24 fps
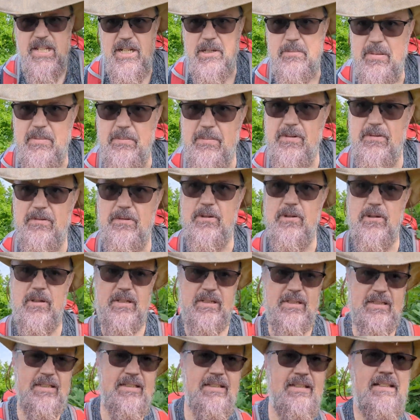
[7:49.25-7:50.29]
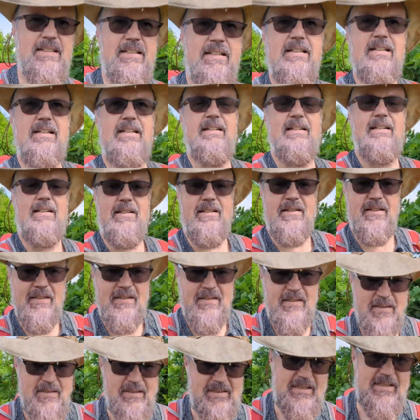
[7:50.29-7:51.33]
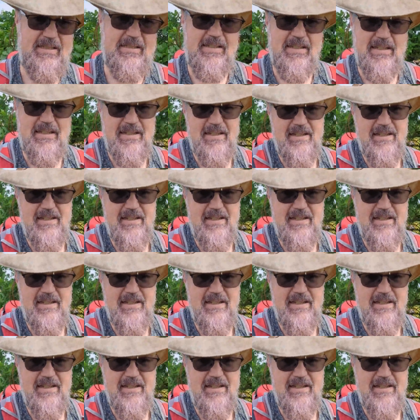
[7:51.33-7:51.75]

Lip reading: been up it before. It's